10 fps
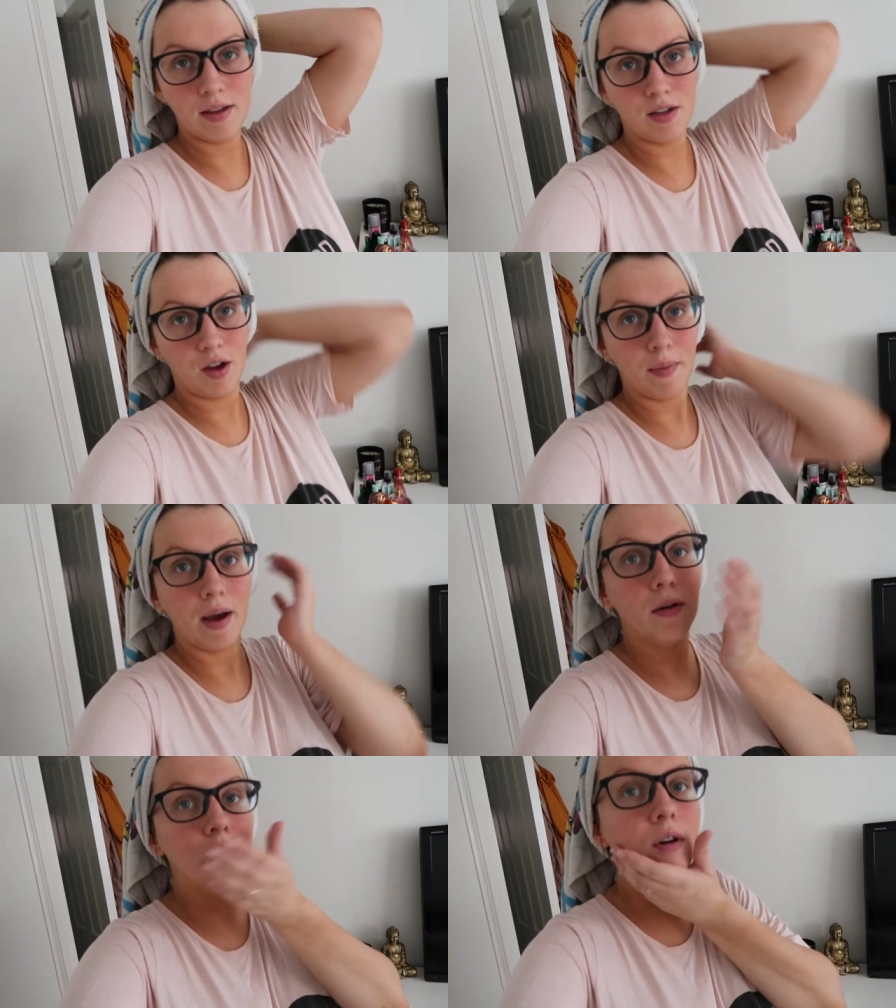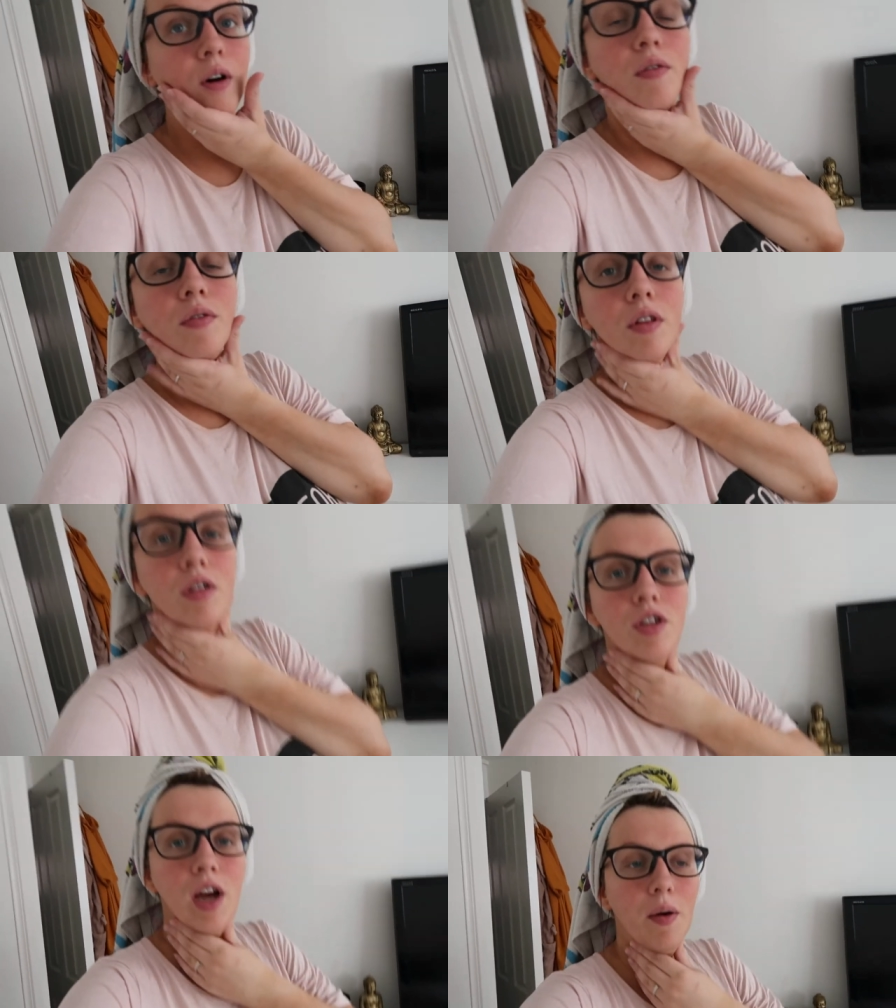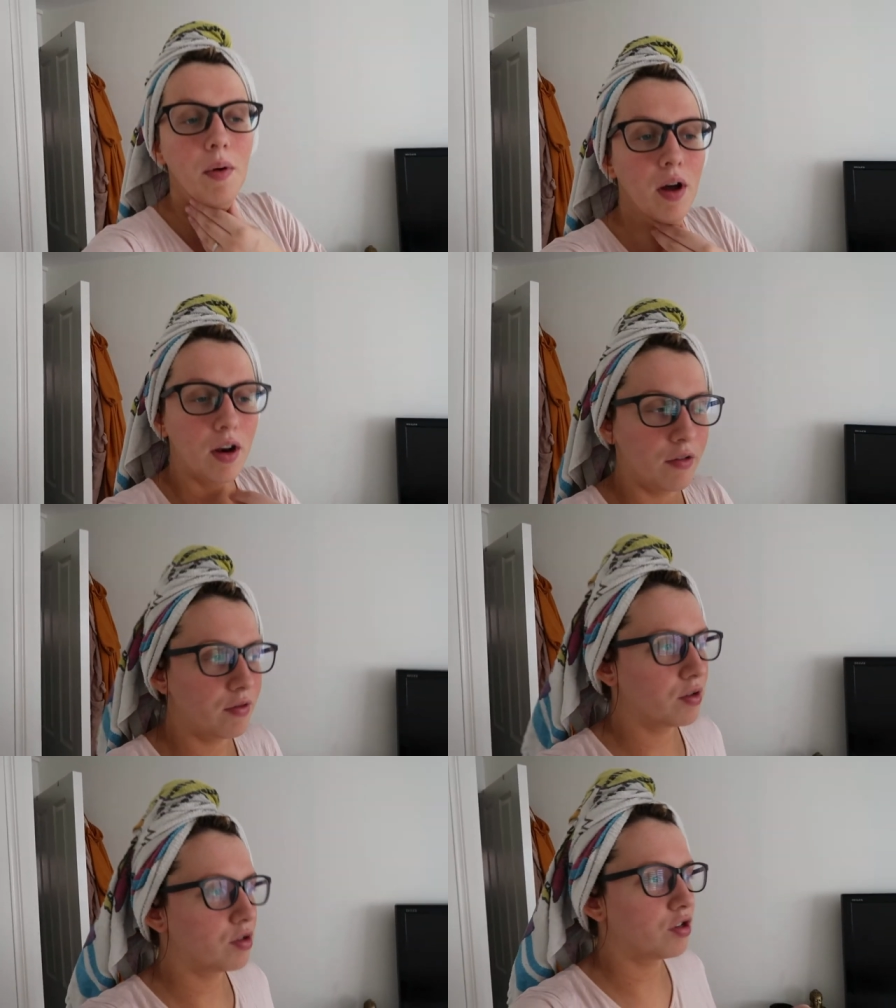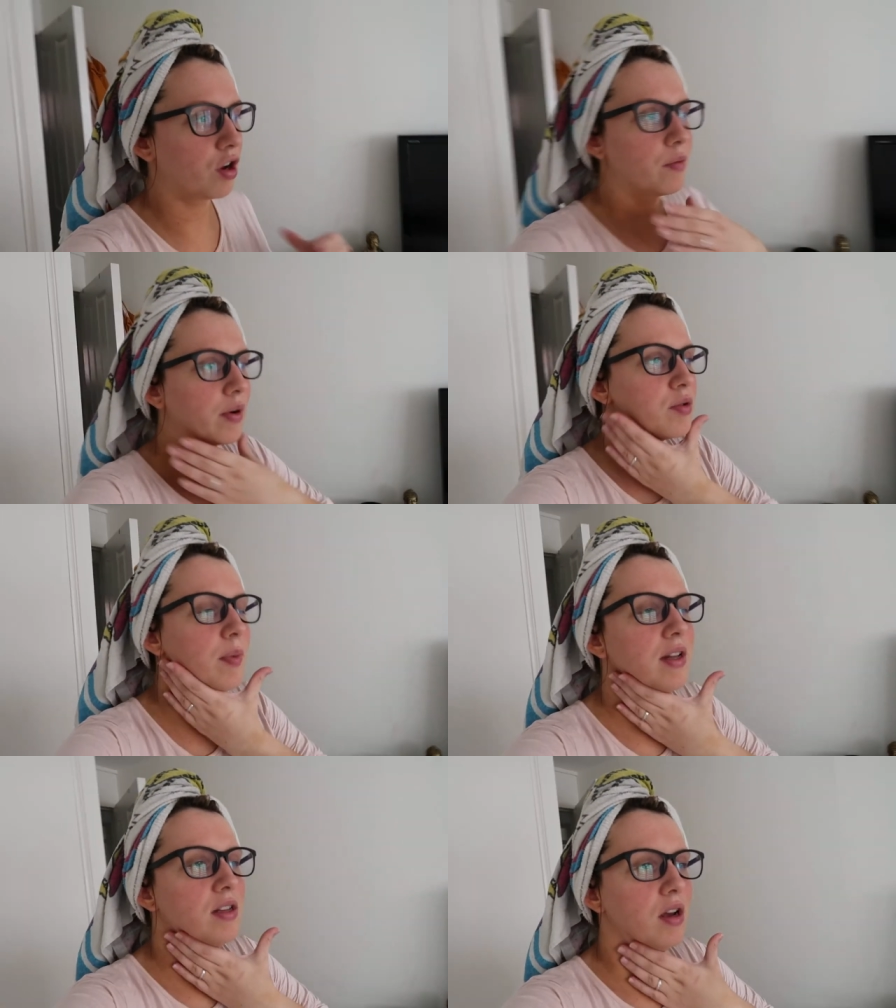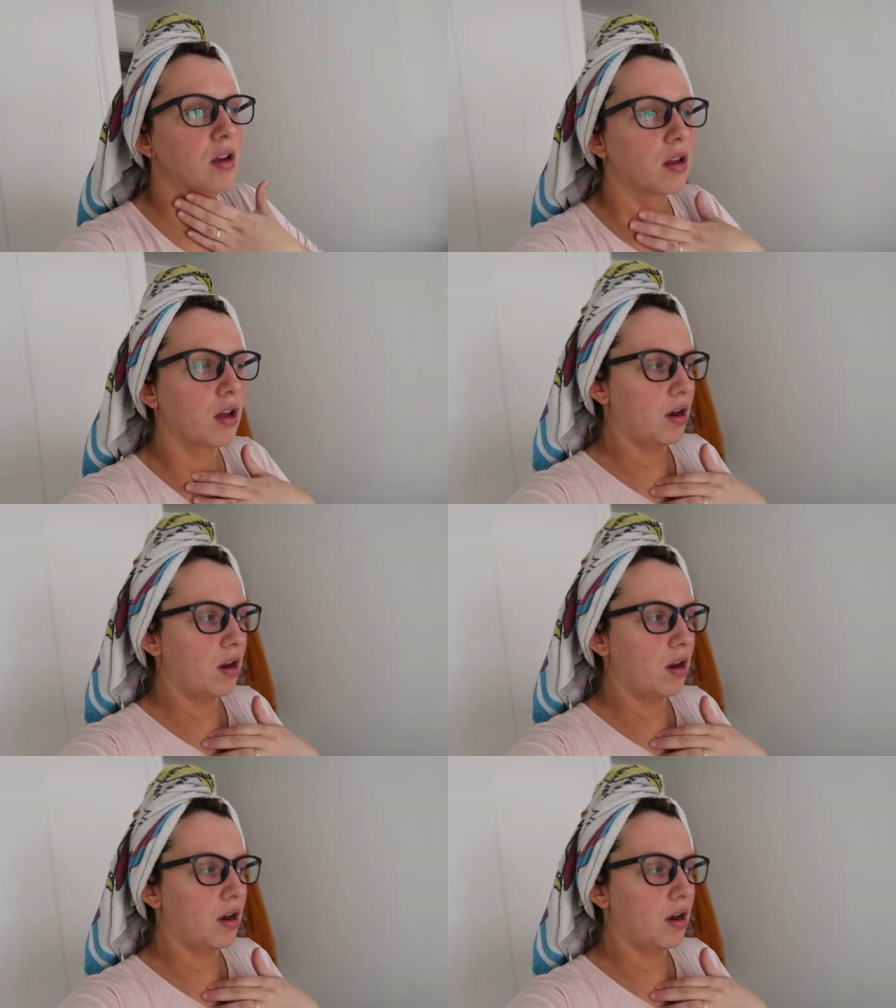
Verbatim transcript: so I'm out of the shower and I feel so much better.